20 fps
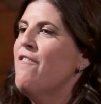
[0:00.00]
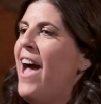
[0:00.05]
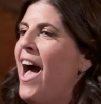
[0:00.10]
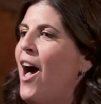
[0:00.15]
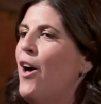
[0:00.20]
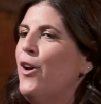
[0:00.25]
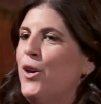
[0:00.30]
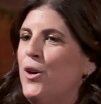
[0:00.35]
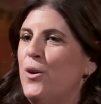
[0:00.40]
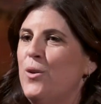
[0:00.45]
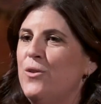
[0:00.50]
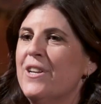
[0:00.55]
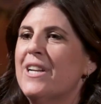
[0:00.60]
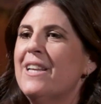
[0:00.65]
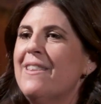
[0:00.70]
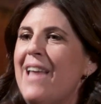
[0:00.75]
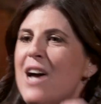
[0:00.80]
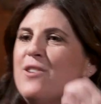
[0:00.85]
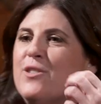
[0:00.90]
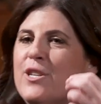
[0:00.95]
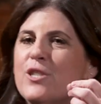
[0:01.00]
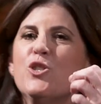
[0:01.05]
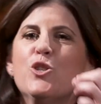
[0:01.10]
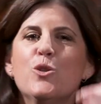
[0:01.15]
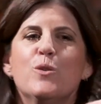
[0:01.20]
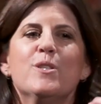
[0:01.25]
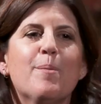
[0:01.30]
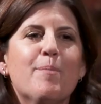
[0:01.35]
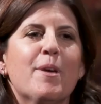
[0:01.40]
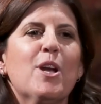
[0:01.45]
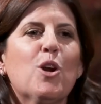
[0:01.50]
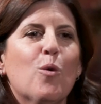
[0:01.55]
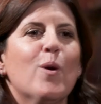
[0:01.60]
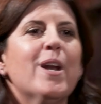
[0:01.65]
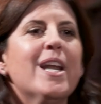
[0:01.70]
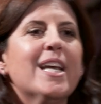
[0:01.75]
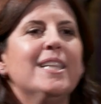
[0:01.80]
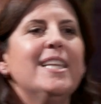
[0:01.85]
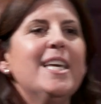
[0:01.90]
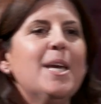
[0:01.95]
values, it allows us to do something
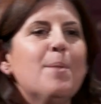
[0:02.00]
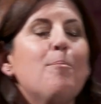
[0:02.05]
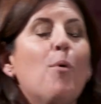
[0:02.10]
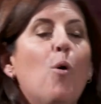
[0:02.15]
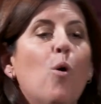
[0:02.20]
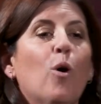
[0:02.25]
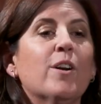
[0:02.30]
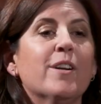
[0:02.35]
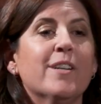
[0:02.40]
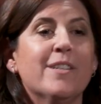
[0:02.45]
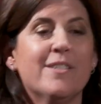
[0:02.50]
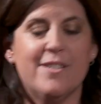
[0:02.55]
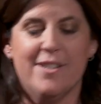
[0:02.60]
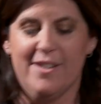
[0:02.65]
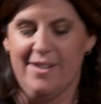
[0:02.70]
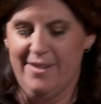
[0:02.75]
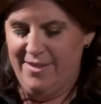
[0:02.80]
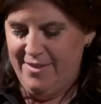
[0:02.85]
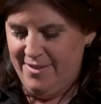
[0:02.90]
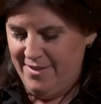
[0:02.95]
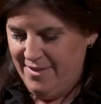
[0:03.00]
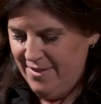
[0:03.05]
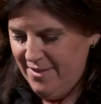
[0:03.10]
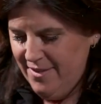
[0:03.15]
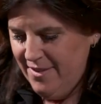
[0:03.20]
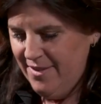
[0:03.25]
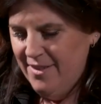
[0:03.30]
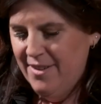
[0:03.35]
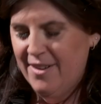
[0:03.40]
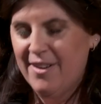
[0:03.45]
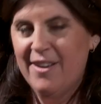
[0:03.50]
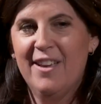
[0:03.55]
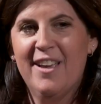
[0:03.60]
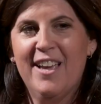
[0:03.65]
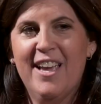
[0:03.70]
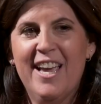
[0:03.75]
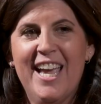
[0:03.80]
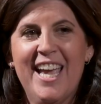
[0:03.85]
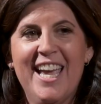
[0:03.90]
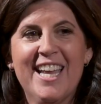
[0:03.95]
critically important.
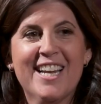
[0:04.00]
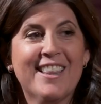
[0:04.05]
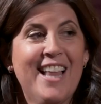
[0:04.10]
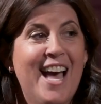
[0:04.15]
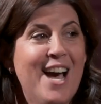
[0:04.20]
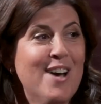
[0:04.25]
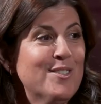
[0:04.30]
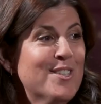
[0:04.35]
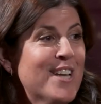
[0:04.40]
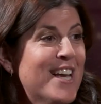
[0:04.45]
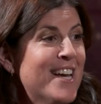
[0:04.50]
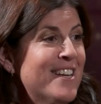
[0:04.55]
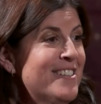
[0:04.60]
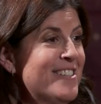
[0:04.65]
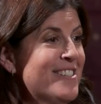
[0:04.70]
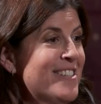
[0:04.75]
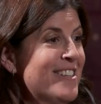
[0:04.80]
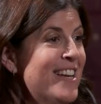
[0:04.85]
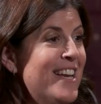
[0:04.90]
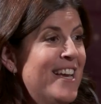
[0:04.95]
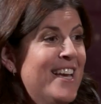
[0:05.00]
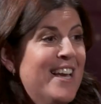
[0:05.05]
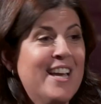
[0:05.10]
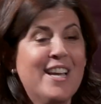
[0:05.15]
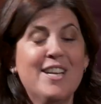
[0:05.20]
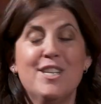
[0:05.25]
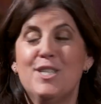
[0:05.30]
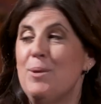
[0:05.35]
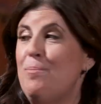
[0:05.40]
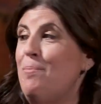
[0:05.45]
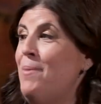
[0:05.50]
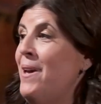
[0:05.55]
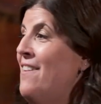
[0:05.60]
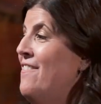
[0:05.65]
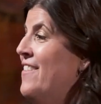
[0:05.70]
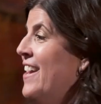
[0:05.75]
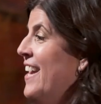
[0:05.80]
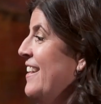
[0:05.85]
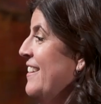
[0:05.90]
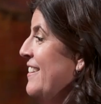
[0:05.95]
It allows us to
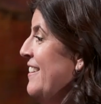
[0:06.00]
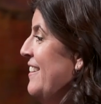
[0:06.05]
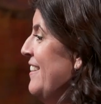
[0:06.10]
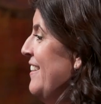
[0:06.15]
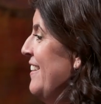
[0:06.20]
pivot.